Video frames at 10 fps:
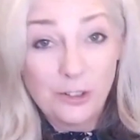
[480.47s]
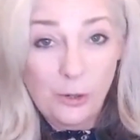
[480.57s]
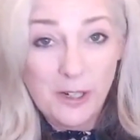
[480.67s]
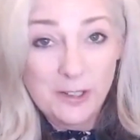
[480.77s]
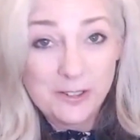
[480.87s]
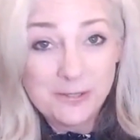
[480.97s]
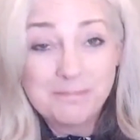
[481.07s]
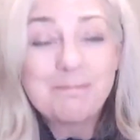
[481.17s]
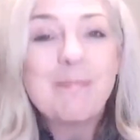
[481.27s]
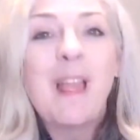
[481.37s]
lawyers.
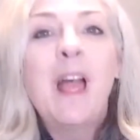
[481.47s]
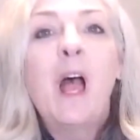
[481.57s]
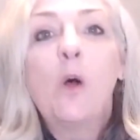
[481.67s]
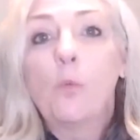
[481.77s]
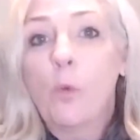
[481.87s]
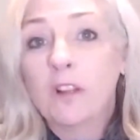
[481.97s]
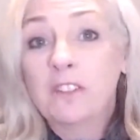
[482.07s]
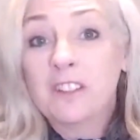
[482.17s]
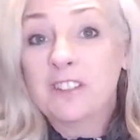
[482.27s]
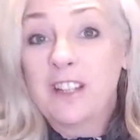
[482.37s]

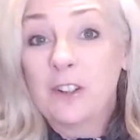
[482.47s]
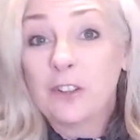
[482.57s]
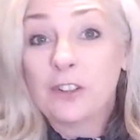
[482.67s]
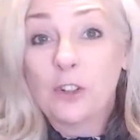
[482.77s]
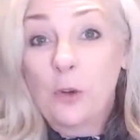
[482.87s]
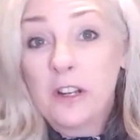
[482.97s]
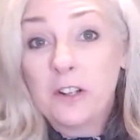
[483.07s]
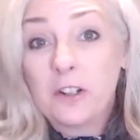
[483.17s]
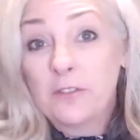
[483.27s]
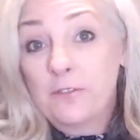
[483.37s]
Once the seller's
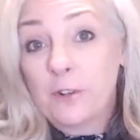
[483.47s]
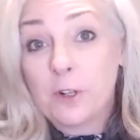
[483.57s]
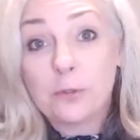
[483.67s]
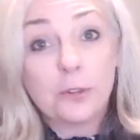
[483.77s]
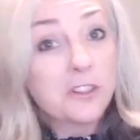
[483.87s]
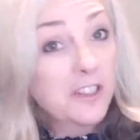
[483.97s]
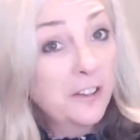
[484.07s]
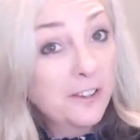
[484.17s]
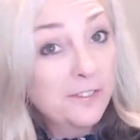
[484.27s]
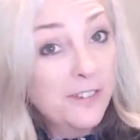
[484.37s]
lawyer confirms receipt
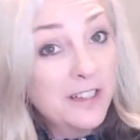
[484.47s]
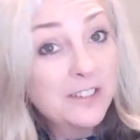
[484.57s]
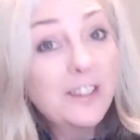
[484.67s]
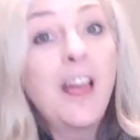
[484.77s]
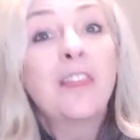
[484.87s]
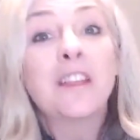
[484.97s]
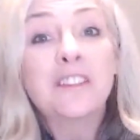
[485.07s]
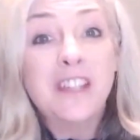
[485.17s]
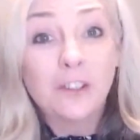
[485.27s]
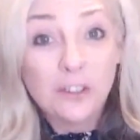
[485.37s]
of the funds, the
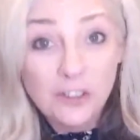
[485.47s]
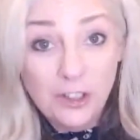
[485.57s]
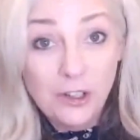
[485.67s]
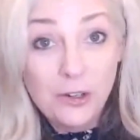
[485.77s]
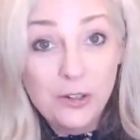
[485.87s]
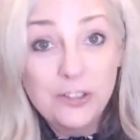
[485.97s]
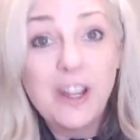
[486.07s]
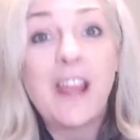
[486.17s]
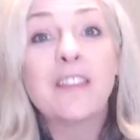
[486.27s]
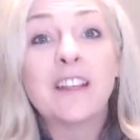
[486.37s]
deal is closed
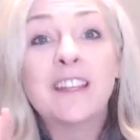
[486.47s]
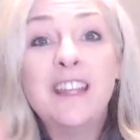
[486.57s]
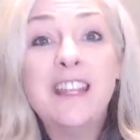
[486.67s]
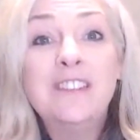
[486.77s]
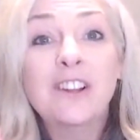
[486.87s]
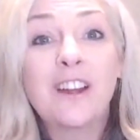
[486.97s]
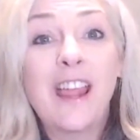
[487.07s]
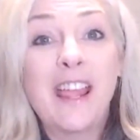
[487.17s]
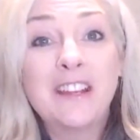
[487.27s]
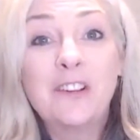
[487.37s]
and the keys are
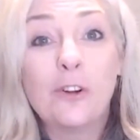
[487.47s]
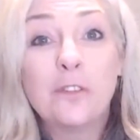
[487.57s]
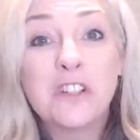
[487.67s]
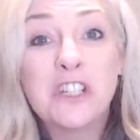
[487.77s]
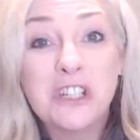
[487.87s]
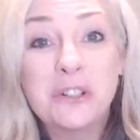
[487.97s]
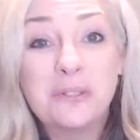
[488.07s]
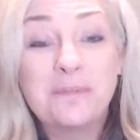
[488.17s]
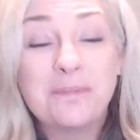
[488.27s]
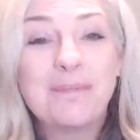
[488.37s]
handed over to
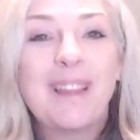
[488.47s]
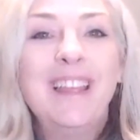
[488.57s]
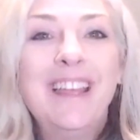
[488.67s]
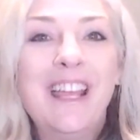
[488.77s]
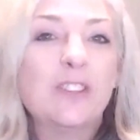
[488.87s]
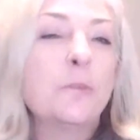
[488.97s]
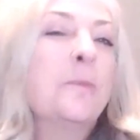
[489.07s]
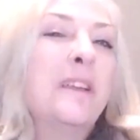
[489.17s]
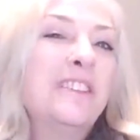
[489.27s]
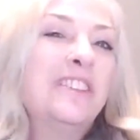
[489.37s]
you. It's a
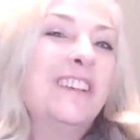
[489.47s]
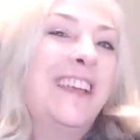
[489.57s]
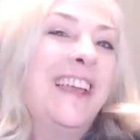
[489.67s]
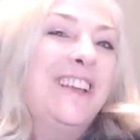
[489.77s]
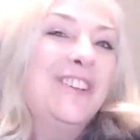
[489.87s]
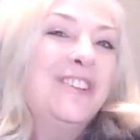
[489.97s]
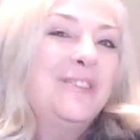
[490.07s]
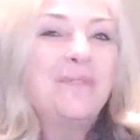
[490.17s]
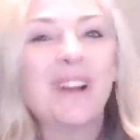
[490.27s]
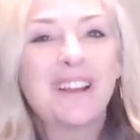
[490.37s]
momentous
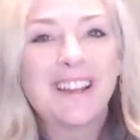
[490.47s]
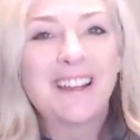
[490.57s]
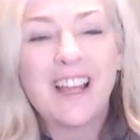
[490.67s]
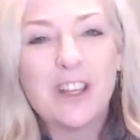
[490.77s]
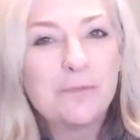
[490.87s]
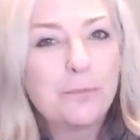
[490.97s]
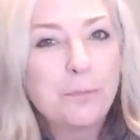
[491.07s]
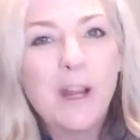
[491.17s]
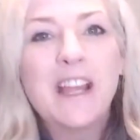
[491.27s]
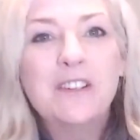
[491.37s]
occasion marking a
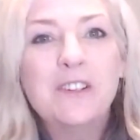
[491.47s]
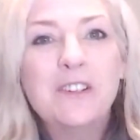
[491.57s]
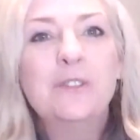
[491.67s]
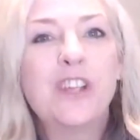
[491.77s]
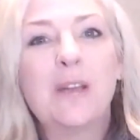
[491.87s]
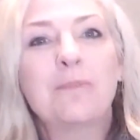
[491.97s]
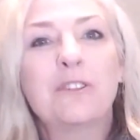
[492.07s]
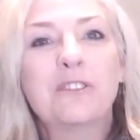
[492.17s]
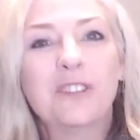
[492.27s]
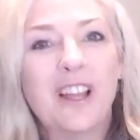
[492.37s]
brand new chapter
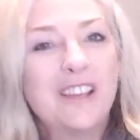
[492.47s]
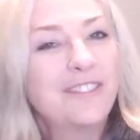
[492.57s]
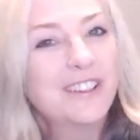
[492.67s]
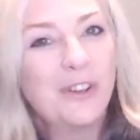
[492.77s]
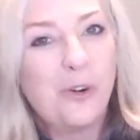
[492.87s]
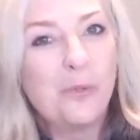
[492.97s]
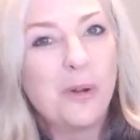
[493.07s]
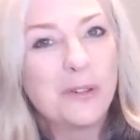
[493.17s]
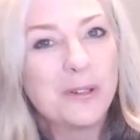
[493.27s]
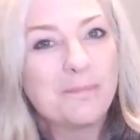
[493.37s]
in your life as a
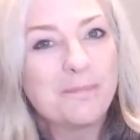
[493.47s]
homeowner.